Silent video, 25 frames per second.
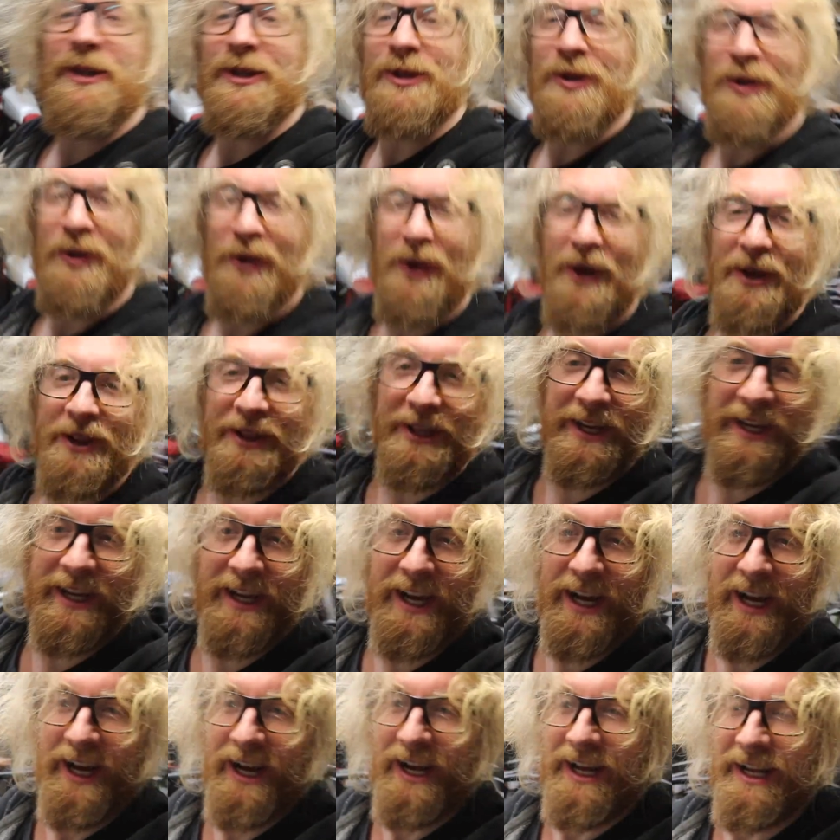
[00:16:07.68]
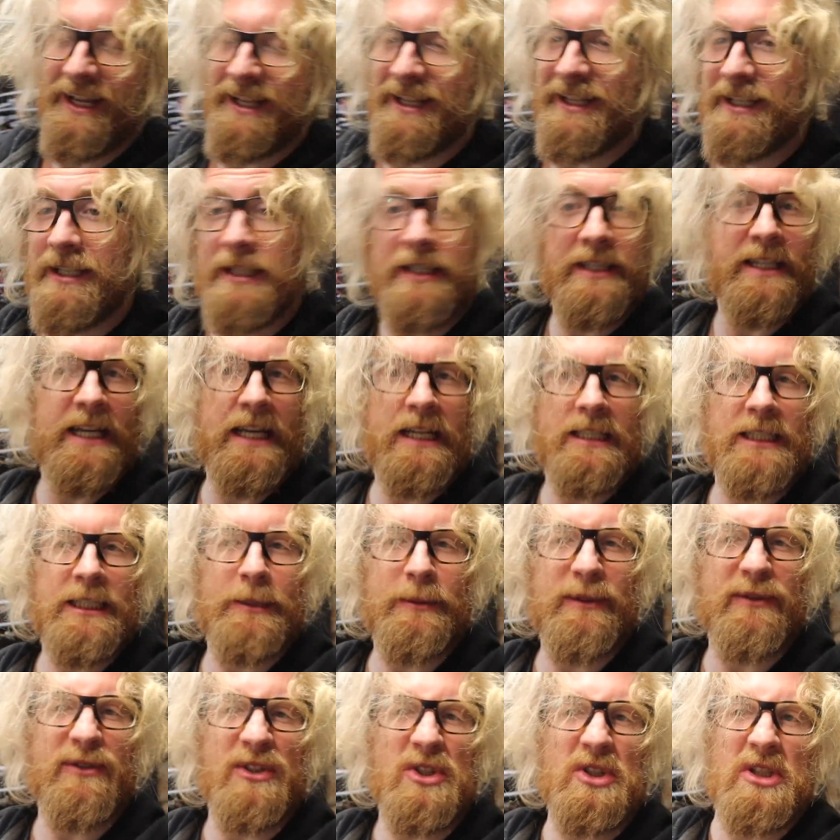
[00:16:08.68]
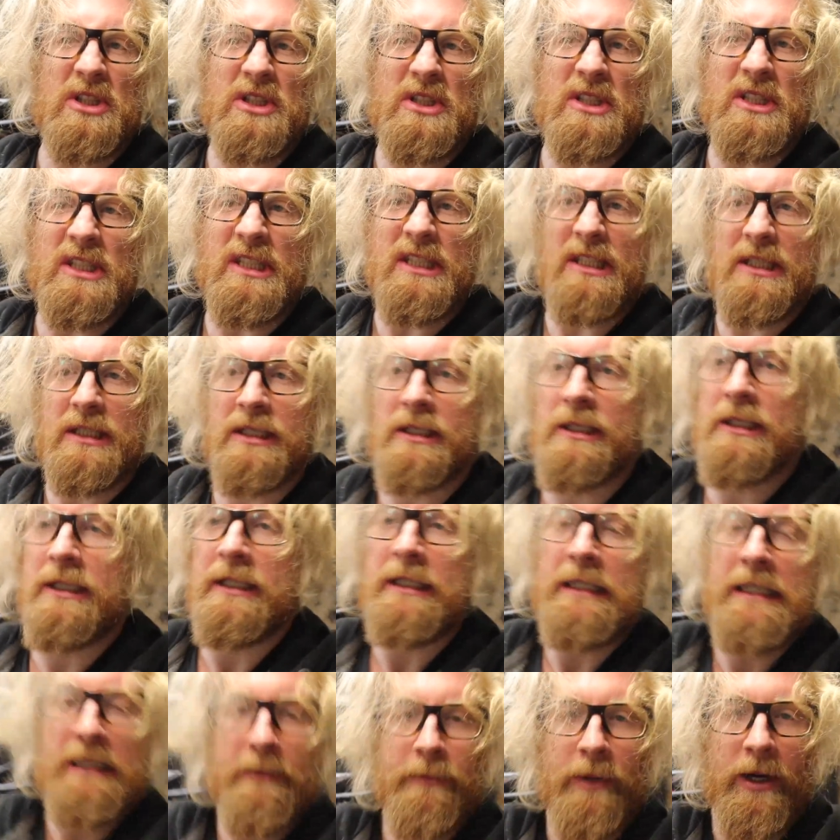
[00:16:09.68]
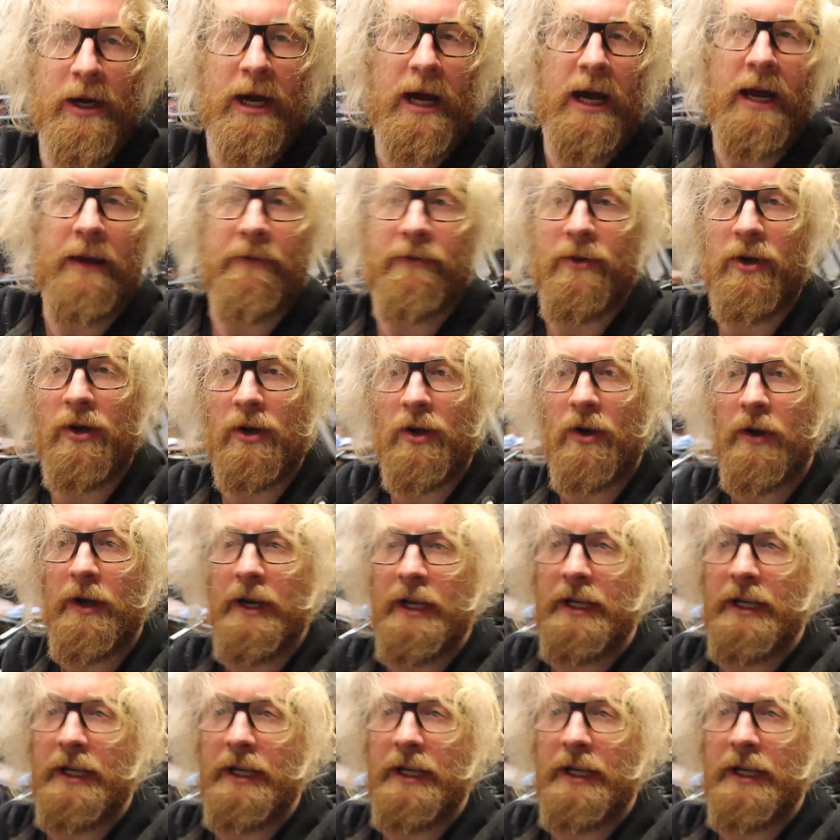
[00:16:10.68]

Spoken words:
So annoyingly, this is the second time I've recorded this, but I've not got